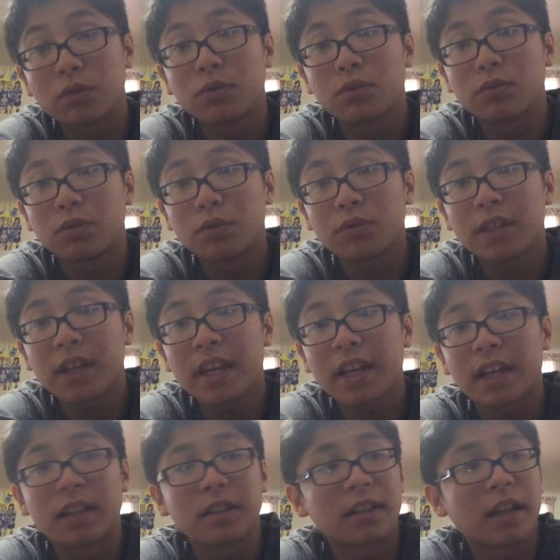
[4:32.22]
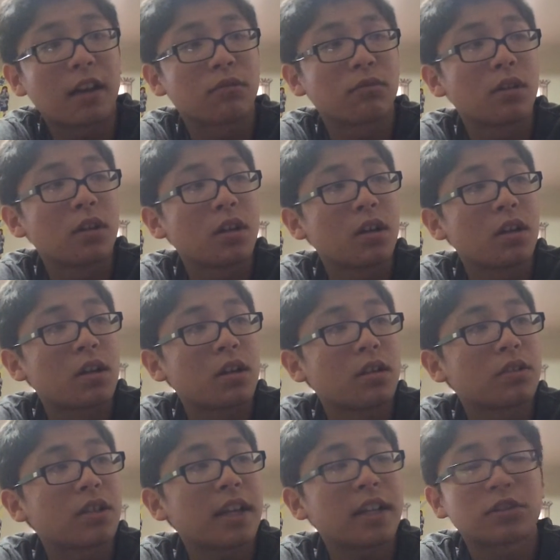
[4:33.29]
Ghoul Root A. Now,
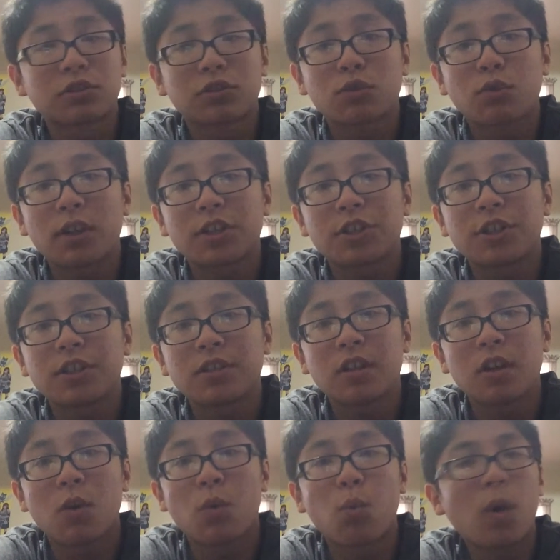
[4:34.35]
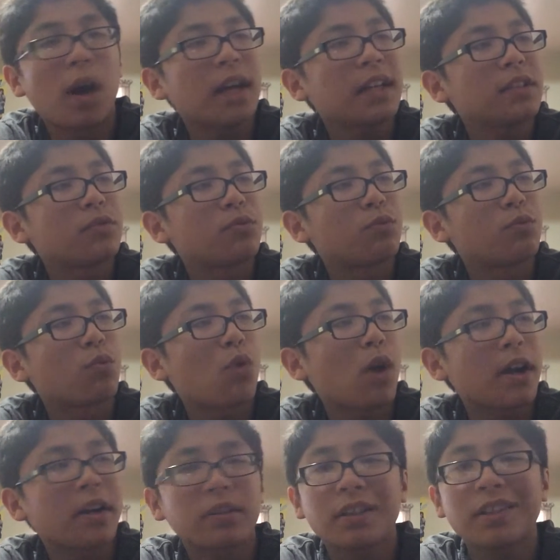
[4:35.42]
to answer your question, why is
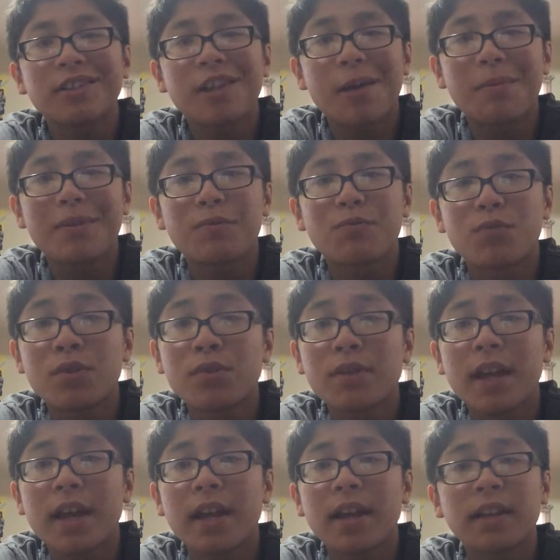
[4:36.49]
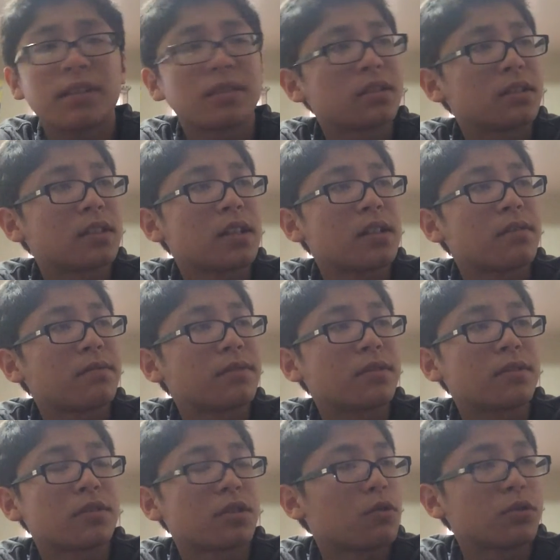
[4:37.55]
why are they dubbing Root A instead of
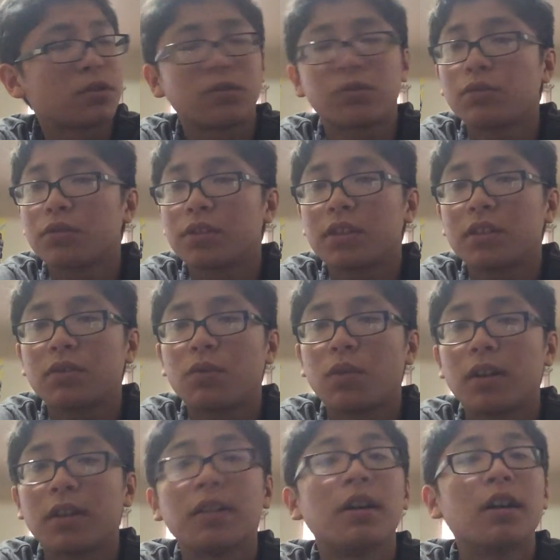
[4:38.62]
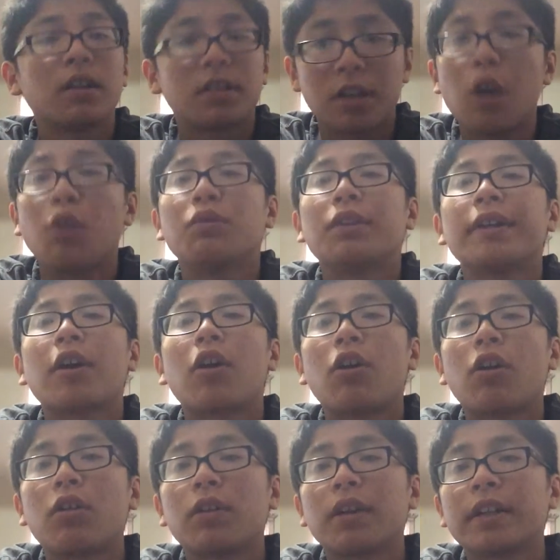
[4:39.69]
Tokyo Ghoul Season One? No, they
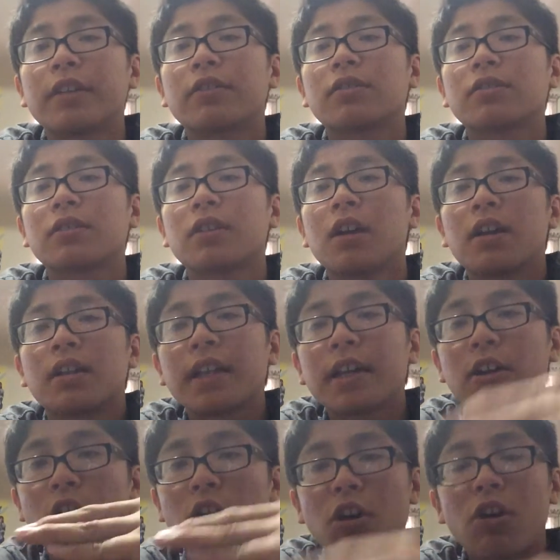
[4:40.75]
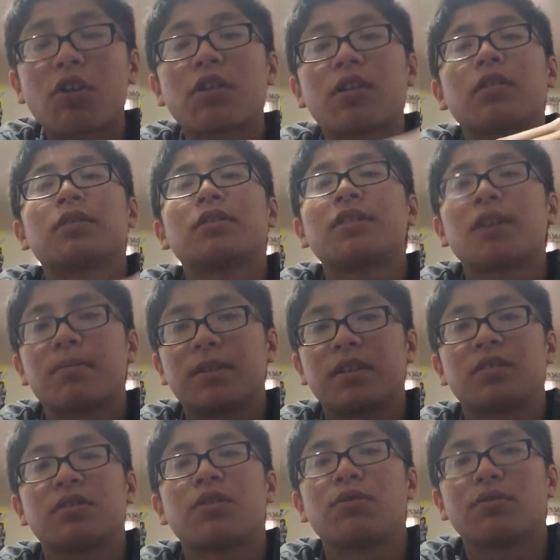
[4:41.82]
here's they are
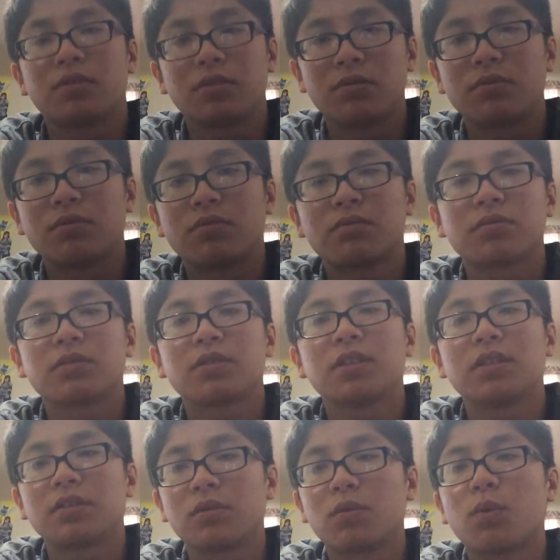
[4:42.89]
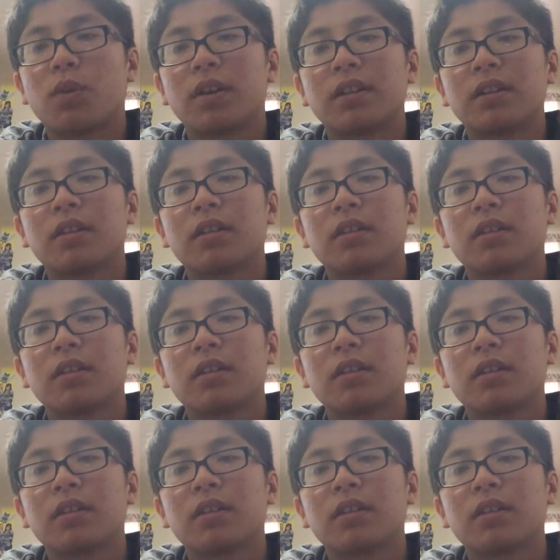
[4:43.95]
dubbing Tokyo Ghoul Season One,